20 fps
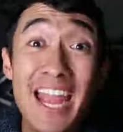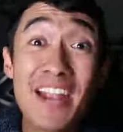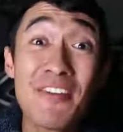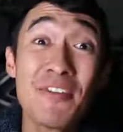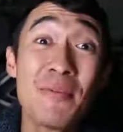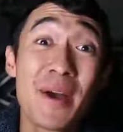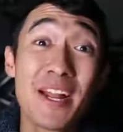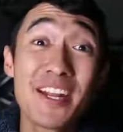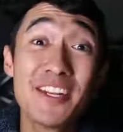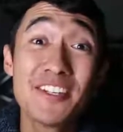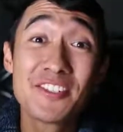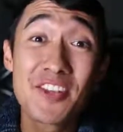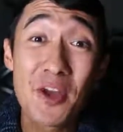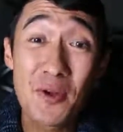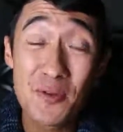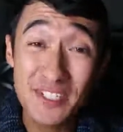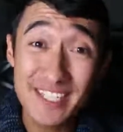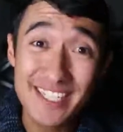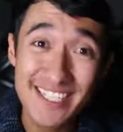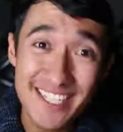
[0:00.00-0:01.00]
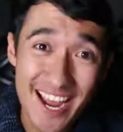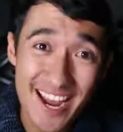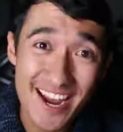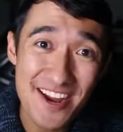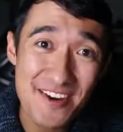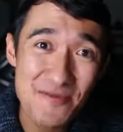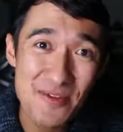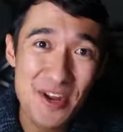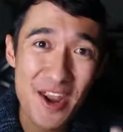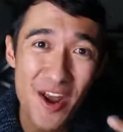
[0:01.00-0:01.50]
Hey everybody, so
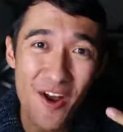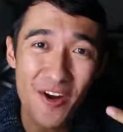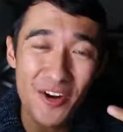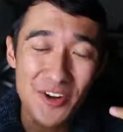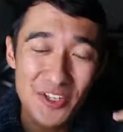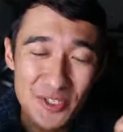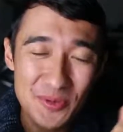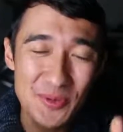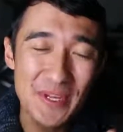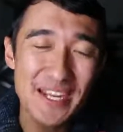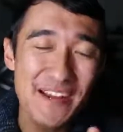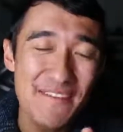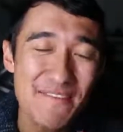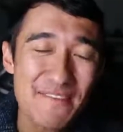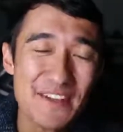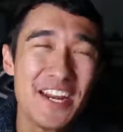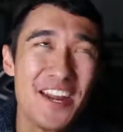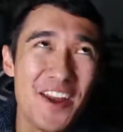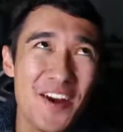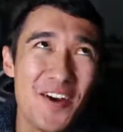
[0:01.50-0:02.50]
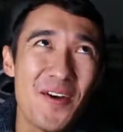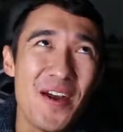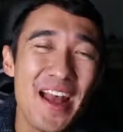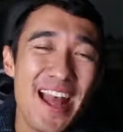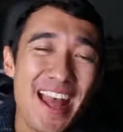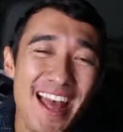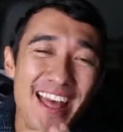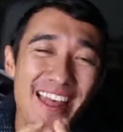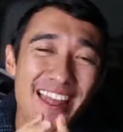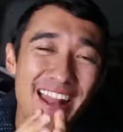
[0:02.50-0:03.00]
today we are doing a video
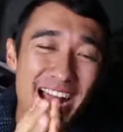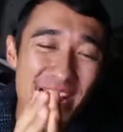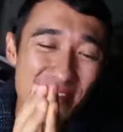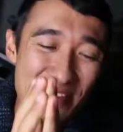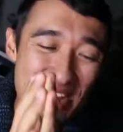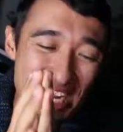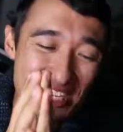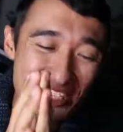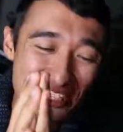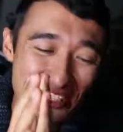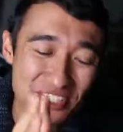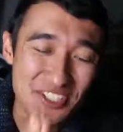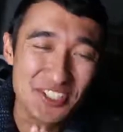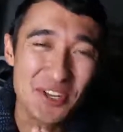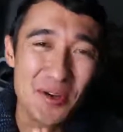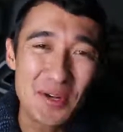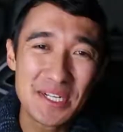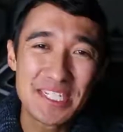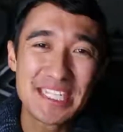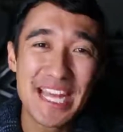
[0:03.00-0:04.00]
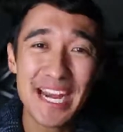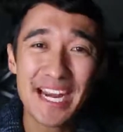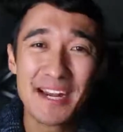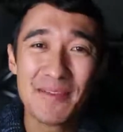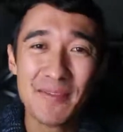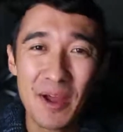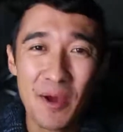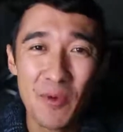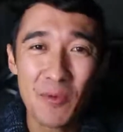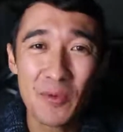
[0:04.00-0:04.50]
that I'm actually so excited
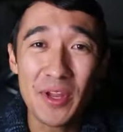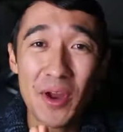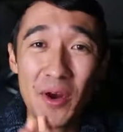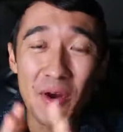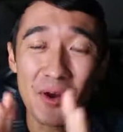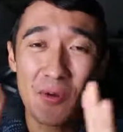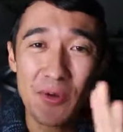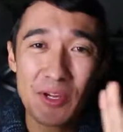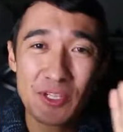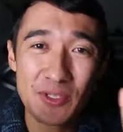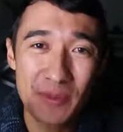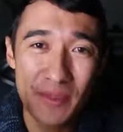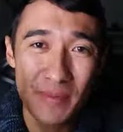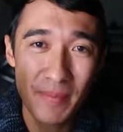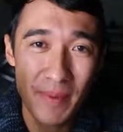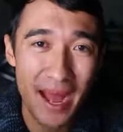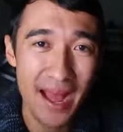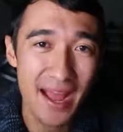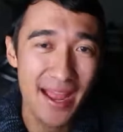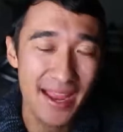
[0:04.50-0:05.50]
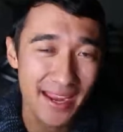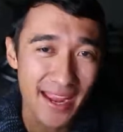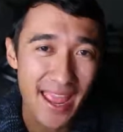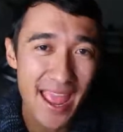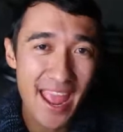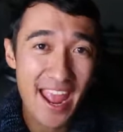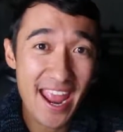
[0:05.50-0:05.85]
about. We are going to be buying